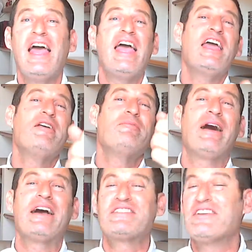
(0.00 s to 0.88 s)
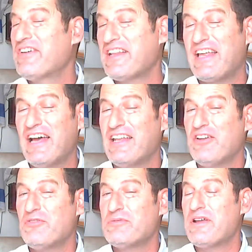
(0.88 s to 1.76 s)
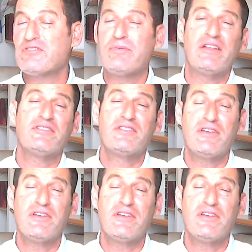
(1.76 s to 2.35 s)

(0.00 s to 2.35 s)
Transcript: In Pasha Verchanan, Rav Shmatz